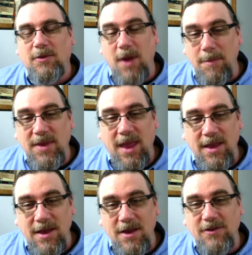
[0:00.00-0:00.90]
M K
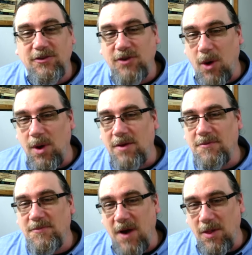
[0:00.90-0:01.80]
E Stoic
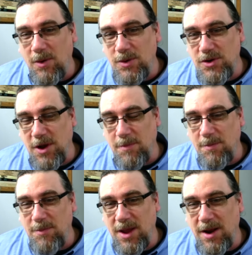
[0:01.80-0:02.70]
Fellowship
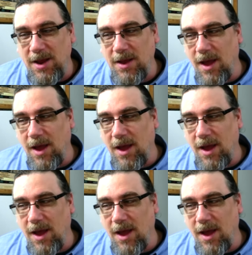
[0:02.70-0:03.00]
meeting.